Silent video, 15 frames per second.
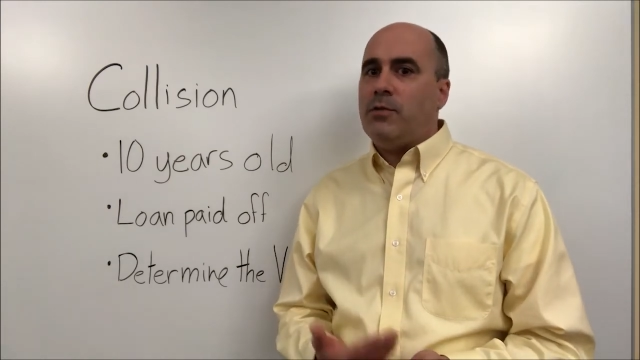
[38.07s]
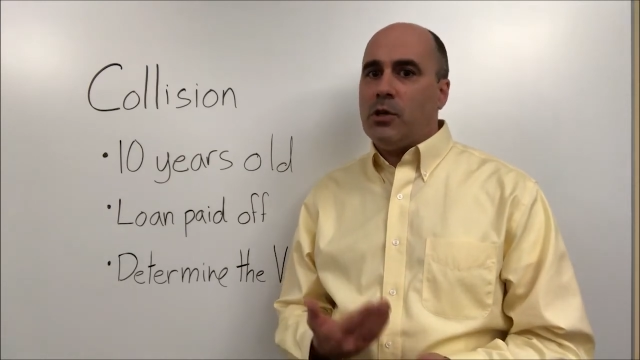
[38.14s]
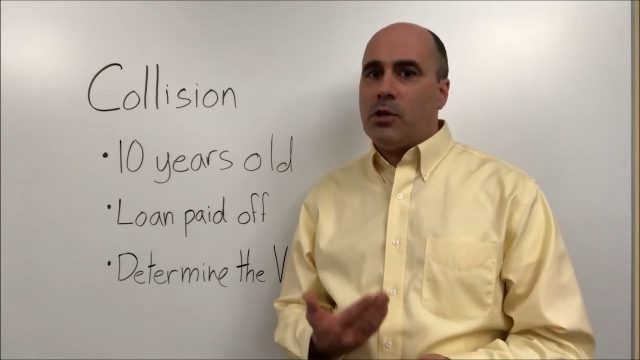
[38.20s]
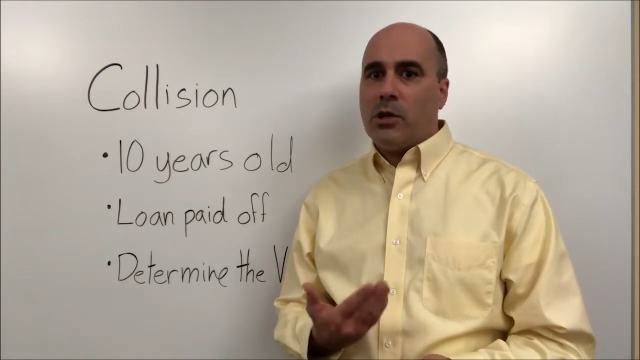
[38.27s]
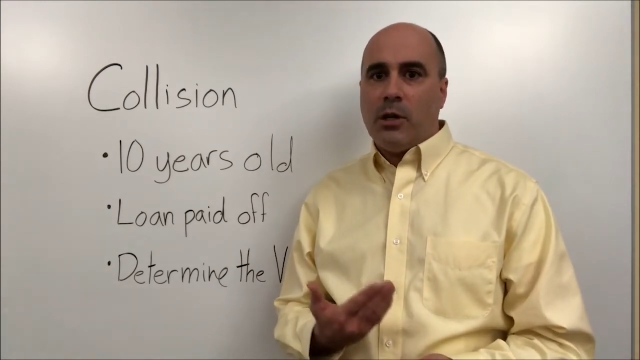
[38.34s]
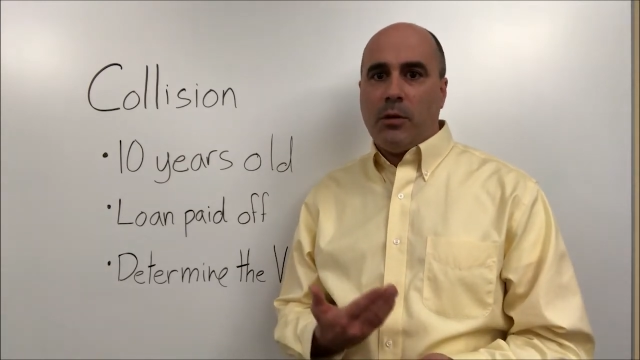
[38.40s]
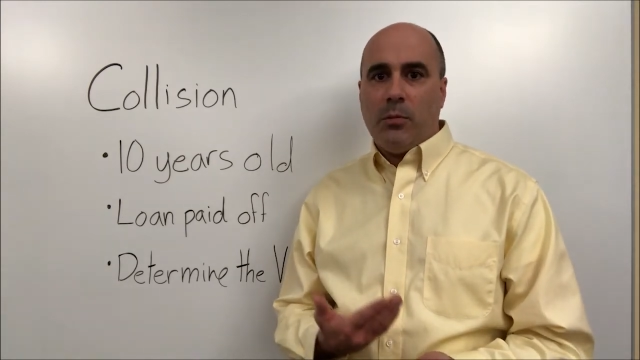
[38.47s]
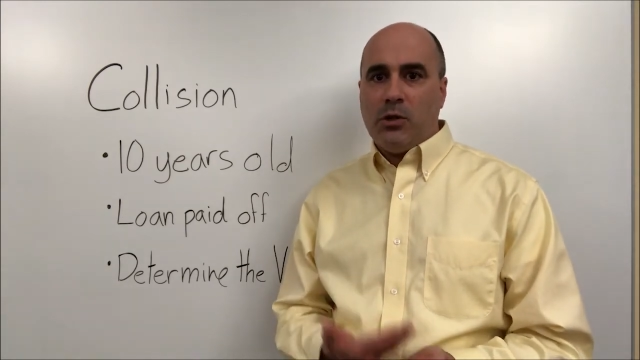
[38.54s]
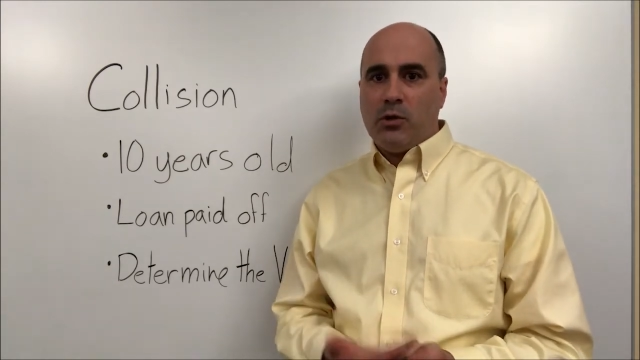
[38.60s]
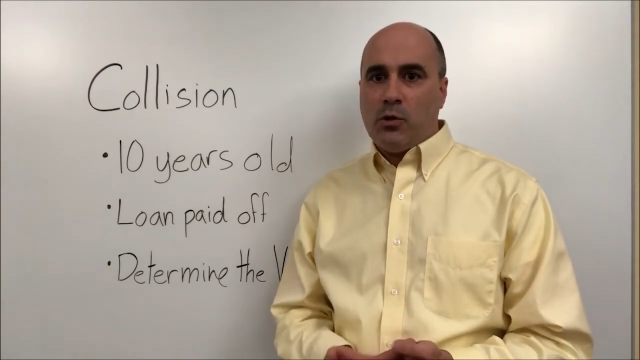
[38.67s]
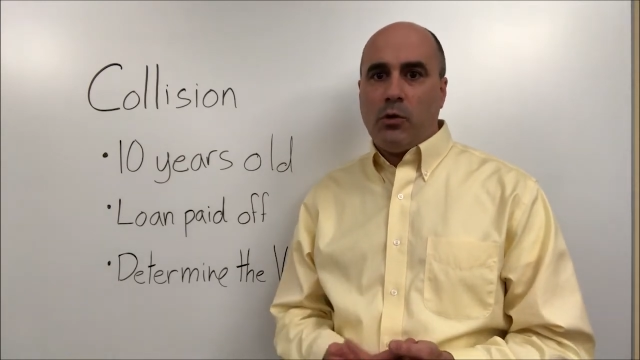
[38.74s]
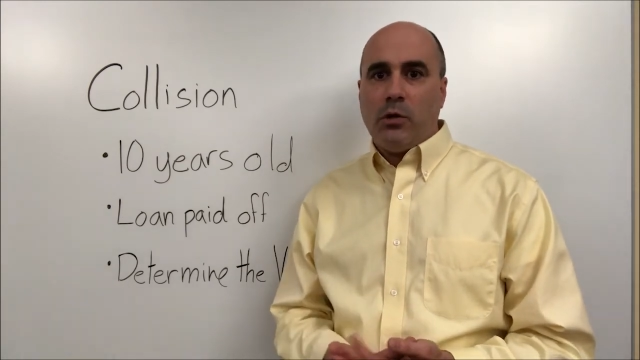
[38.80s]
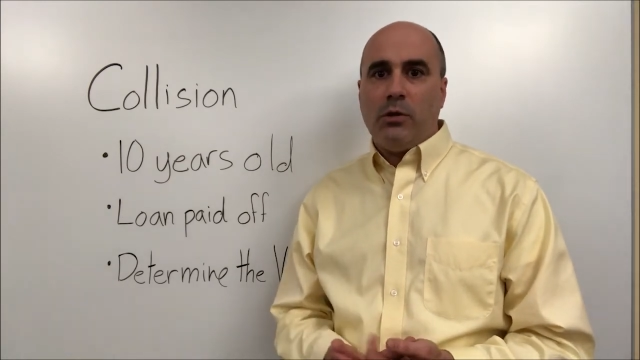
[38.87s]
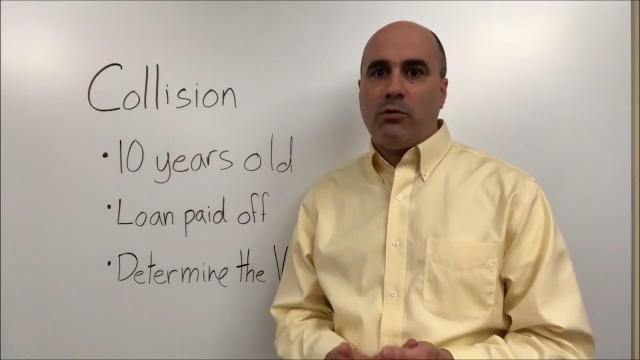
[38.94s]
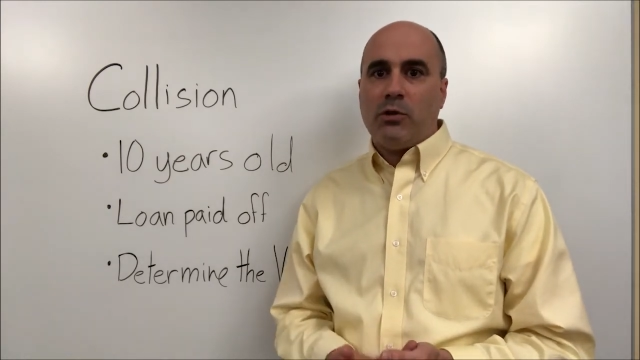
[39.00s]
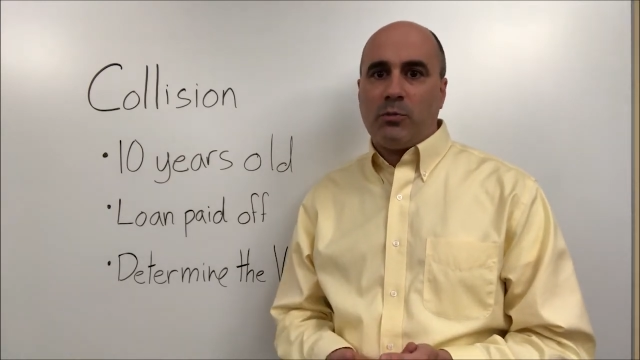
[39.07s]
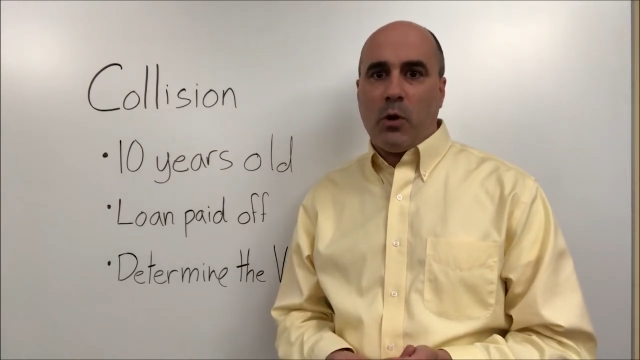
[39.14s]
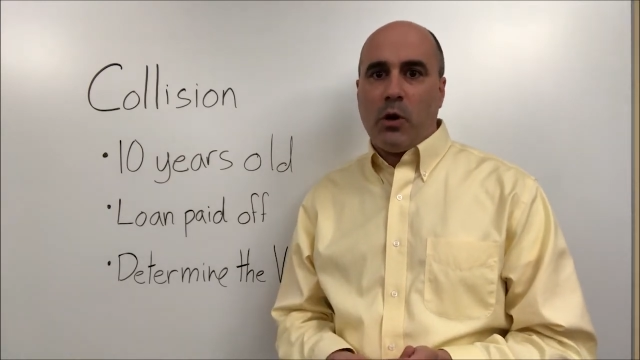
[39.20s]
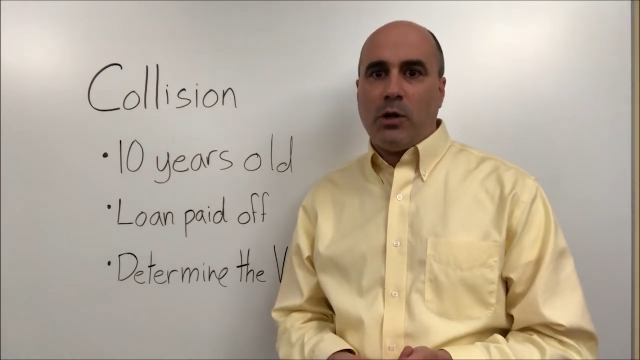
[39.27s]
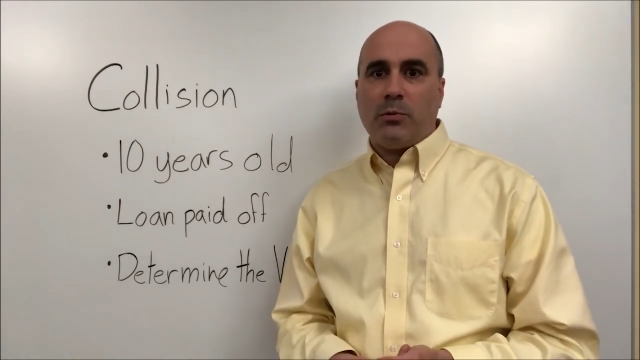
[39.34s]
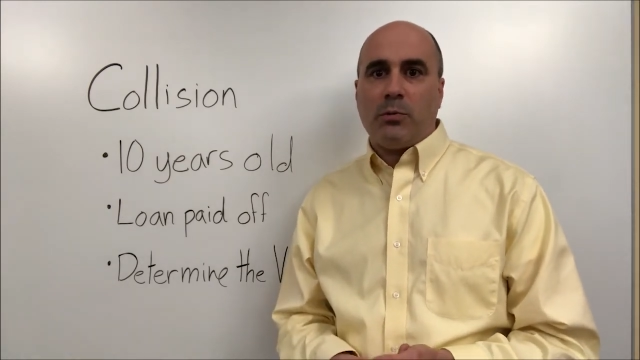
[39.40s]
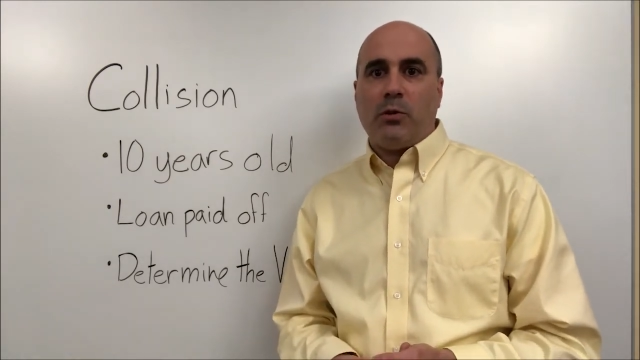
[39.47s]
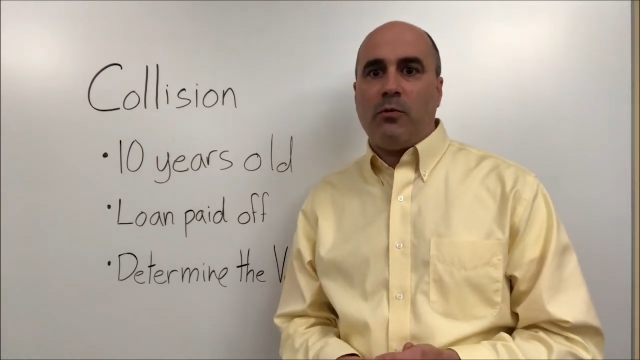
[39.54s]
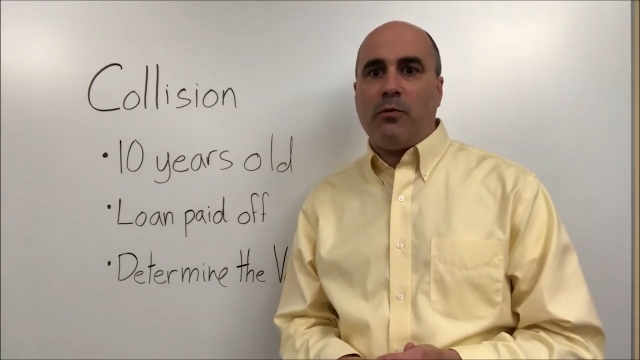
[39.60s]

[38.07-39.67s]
you're going to be solely responsible